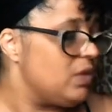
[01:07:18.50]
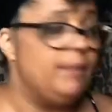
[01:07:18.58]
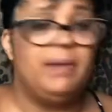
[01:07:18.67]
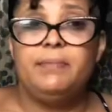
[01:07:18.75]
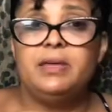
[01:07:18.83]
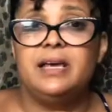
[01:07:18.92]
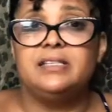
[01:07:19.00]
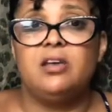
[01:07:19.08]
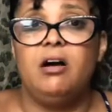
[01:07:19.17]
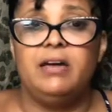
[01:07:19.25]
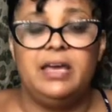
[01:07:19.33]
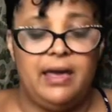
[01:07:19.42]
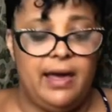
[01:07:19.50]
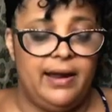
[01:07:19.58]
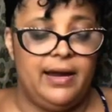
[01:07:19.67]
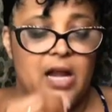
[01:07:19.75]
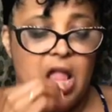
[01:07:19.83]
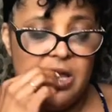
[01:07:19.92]
Maybe that's all he
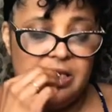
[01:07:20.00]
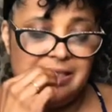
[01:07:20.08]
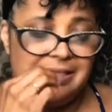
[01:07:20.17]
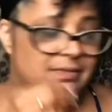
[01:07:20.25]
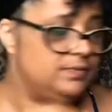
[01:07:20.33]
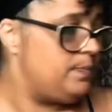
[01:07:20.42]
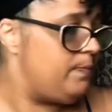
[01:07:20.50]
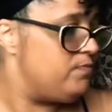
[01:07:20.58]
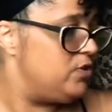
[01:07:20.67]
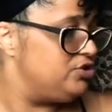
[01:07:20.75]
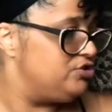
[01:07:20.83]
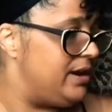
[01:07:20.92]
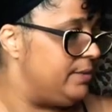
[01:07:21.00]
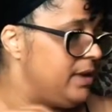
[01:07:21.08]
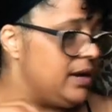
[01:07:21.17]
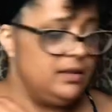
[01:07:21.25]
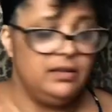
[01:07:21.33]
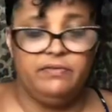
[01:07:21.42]
had, just trying to
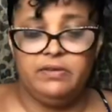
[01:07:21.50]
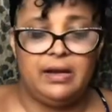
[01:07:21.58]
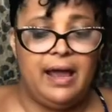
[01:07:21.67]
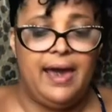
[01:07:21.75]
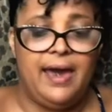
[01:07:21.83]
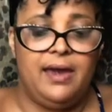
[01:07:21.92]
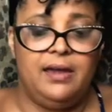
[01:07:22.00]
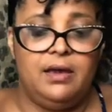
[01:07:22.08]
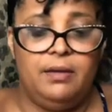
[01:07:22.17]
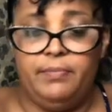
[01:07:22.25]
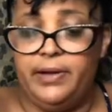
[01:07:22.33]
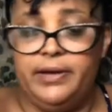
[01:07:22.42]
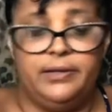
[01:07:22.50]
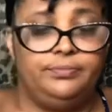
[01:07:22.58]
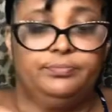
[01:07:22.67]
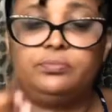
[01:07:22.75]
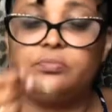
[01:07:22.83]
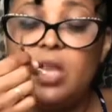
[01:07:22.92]
make a living. And I hate it, but
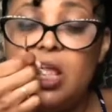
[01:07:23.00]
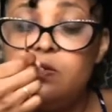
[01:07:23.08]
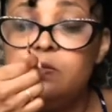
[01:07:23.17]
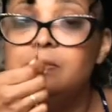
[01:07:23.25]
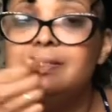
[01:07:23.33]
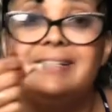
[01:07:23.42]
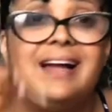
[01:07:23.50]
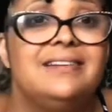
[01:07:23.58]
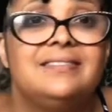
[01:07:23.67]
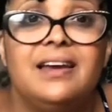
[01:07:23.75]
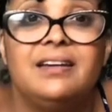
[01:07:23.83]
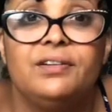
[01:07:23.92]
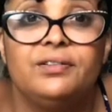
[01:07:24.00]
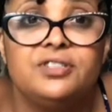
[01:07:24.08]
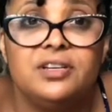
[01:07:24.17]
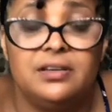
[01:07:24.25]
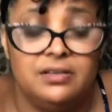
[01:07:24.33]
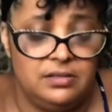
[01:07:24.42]
I ain't taking no
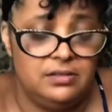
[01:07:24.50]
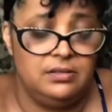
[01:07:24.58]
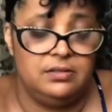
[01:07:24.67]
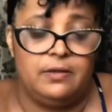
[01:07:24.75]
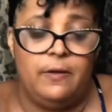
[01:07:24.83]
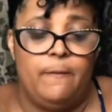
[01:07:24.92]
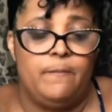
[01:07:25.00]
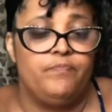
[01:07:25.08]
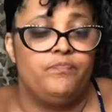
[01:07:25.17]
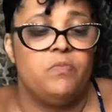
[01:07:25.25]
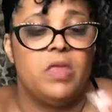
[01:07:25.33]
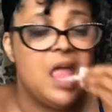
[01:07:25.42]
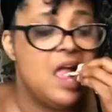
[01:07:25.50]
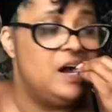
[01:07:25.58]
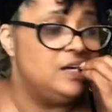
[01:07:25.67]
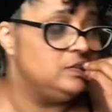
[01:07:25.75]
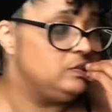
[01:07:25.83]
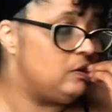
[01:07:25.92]
chances.
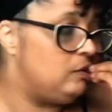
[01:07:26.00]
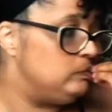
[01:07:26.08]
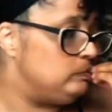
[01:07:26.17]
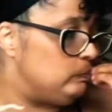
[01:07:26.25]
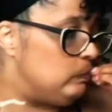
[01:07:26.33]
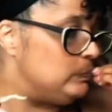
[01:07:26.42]
Nope.